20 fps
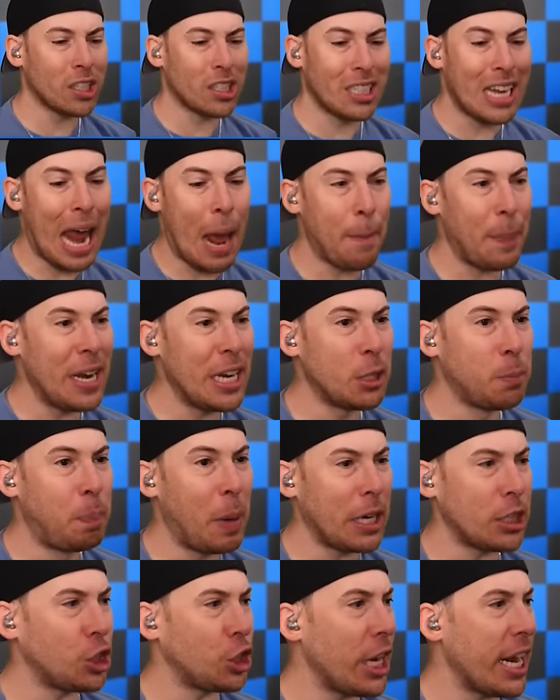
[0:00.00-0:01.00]
slapping his
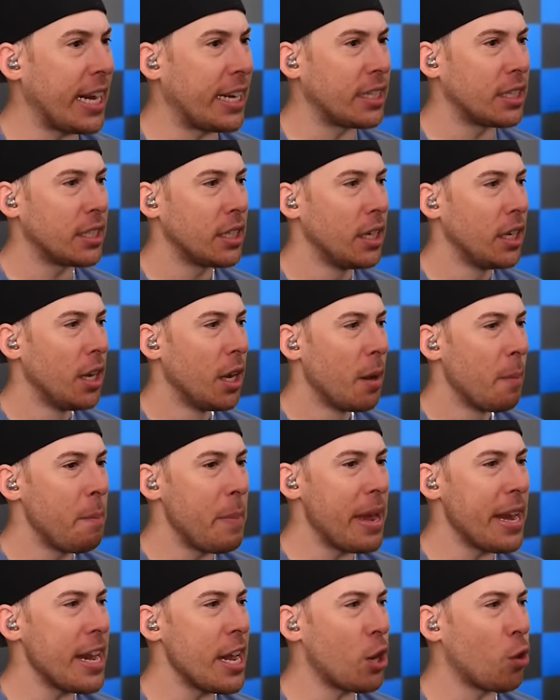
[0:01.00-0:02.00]
butt cheeks.
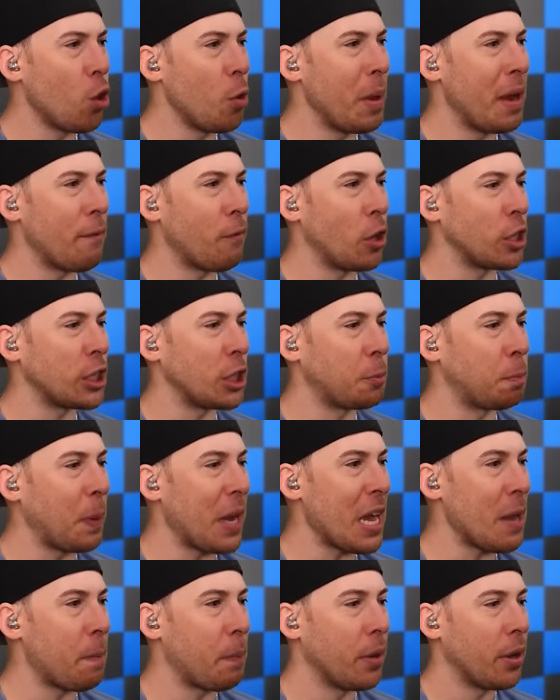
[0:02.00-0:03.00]
Mini crewmate versus
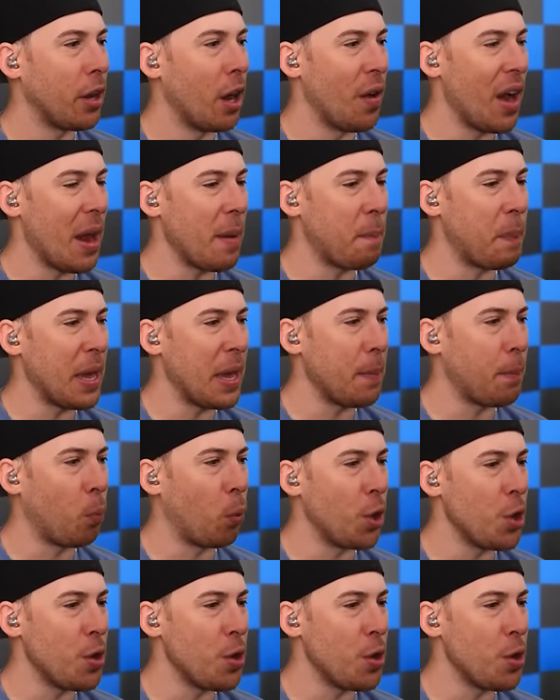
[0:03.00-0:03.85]
Peep. All right, Peep. What